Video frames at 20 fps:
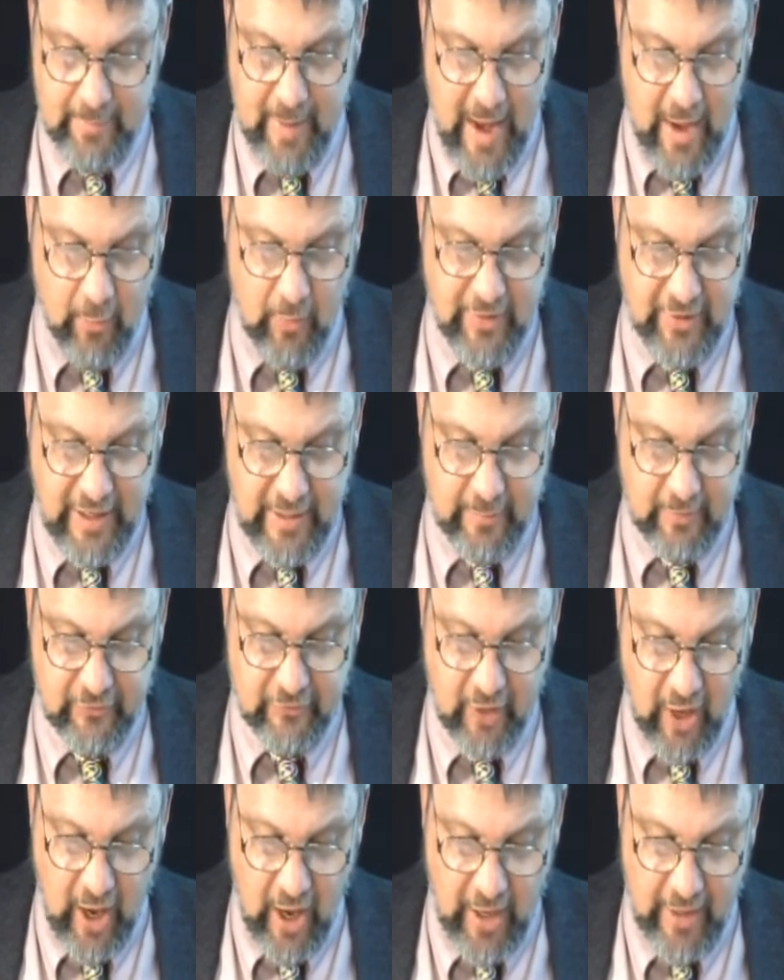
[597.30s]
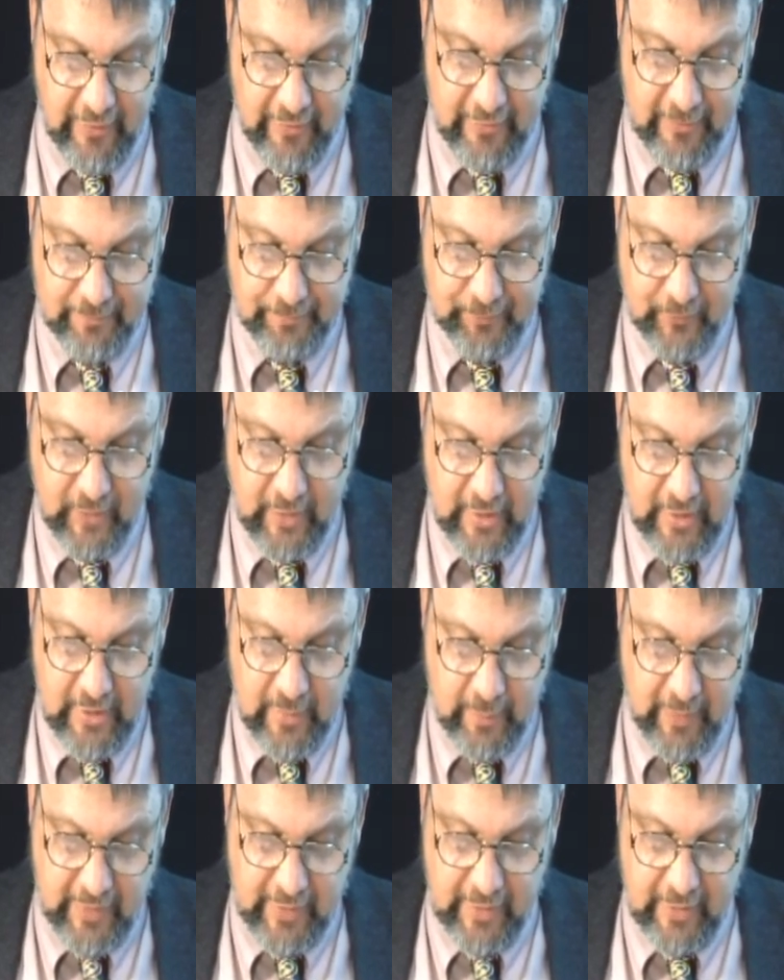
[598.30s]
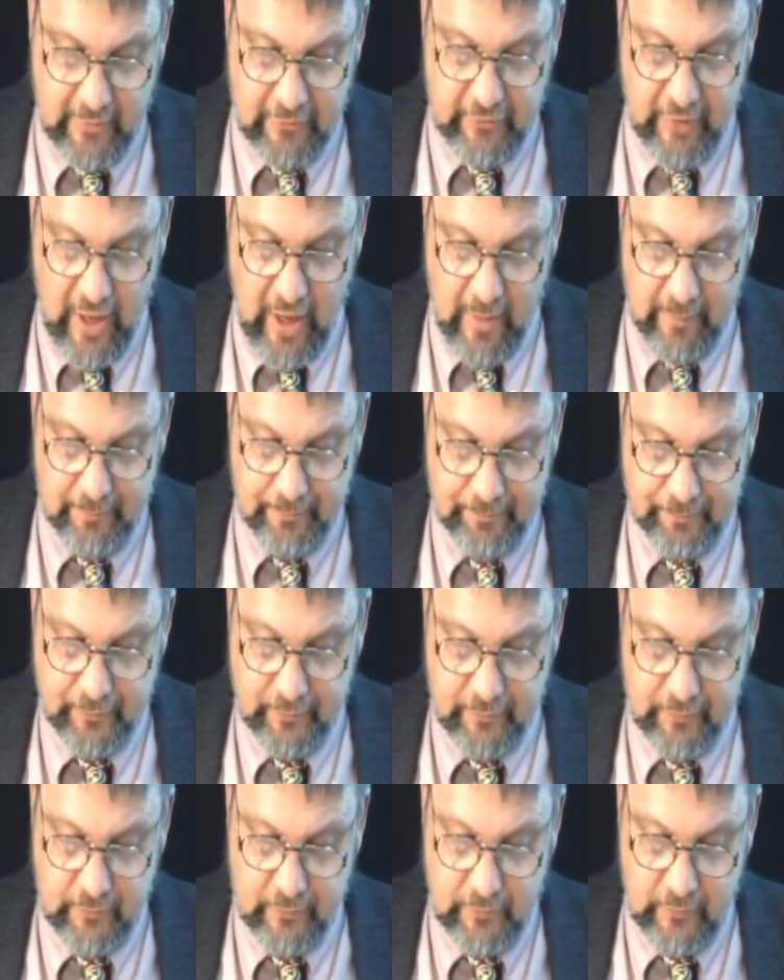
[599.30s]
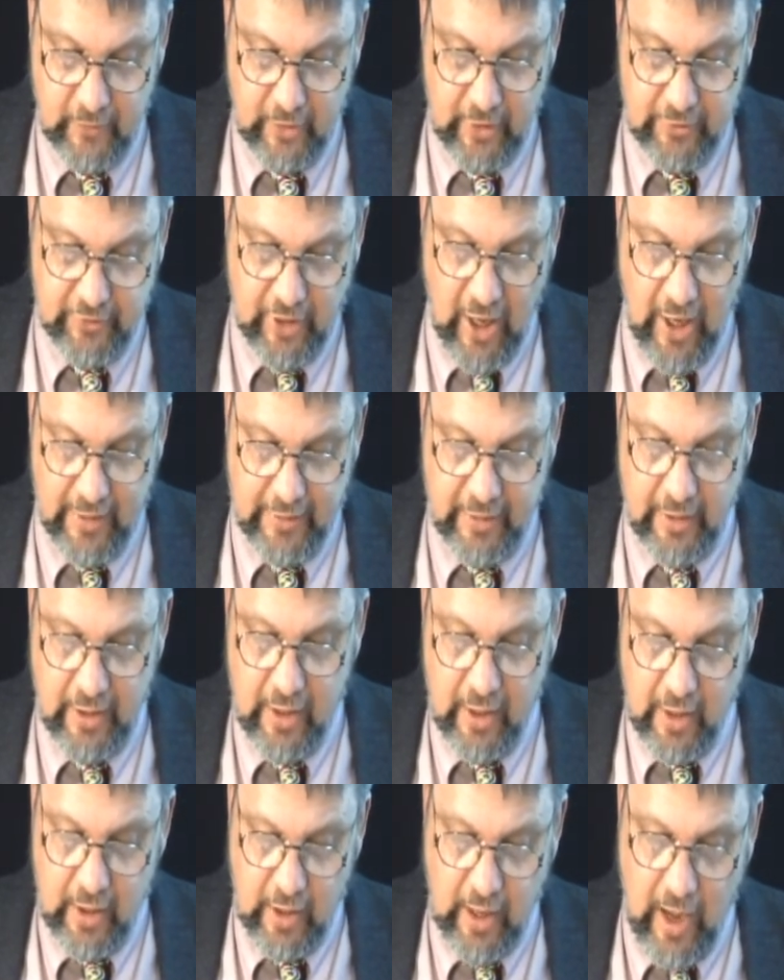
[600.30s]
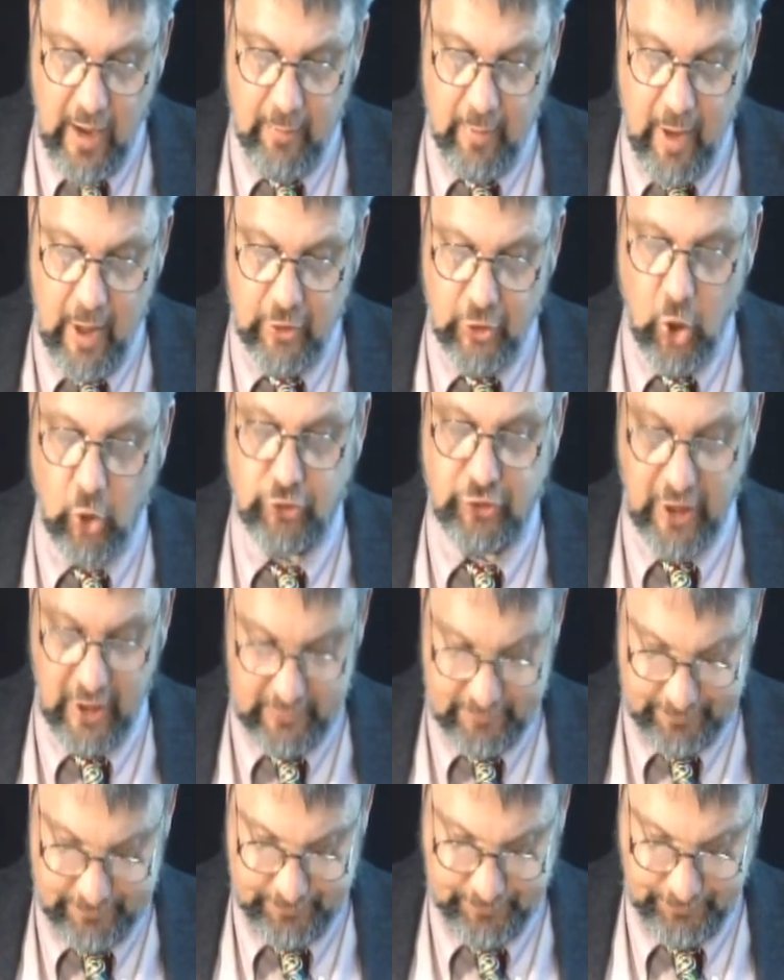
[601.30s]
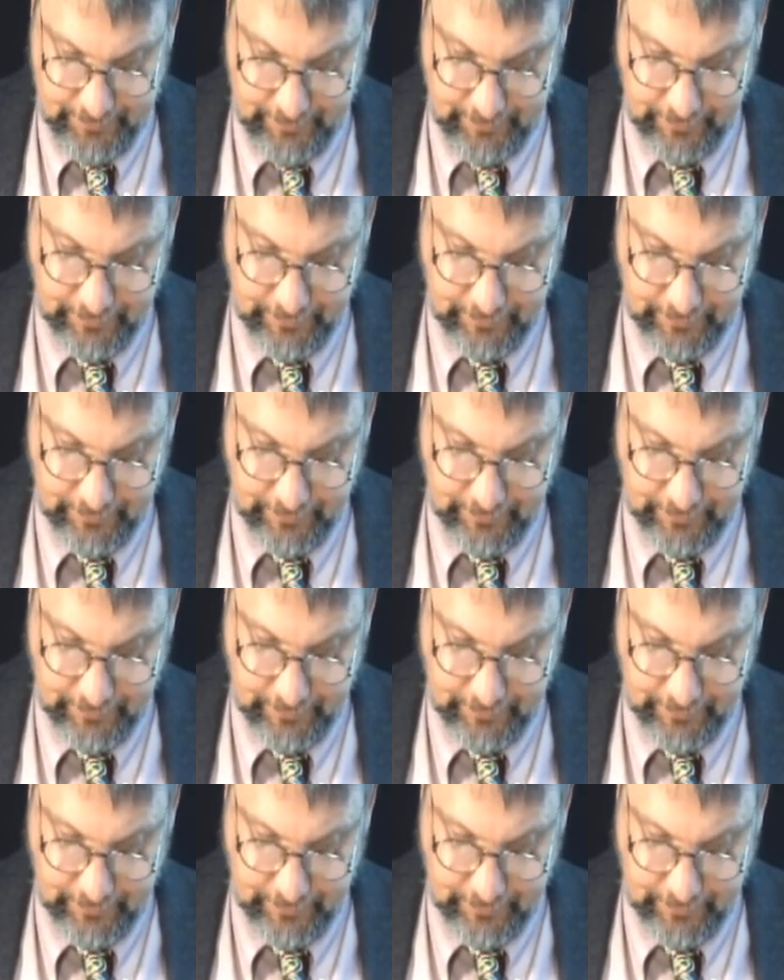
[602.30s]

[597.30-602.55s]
he may redeem his tithe, but it is done done come nota.